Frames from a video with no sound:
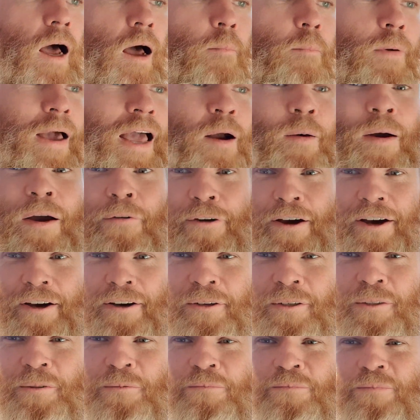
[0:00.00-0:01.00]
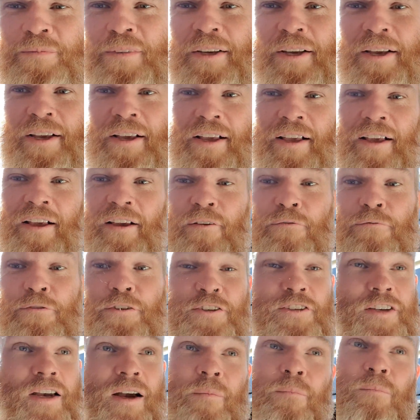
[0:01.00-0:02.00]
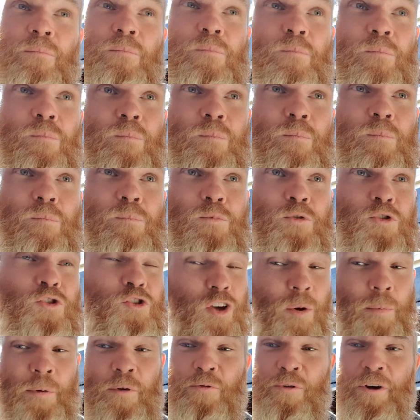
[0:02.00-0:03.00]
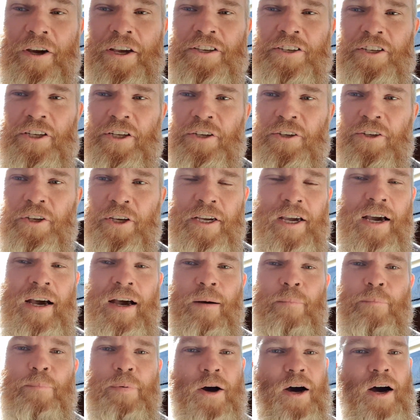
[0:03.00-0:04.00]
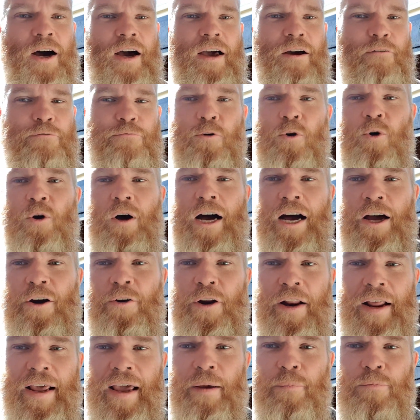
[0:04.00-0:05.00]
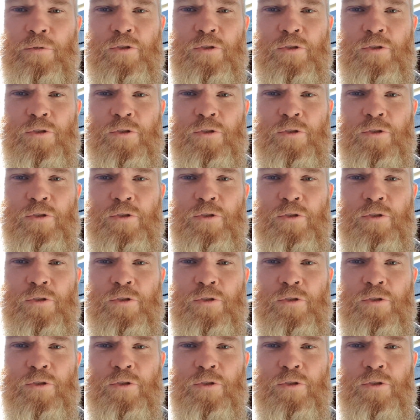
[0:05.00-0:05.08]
However, for some stupid reason, you can't buy a 400 amp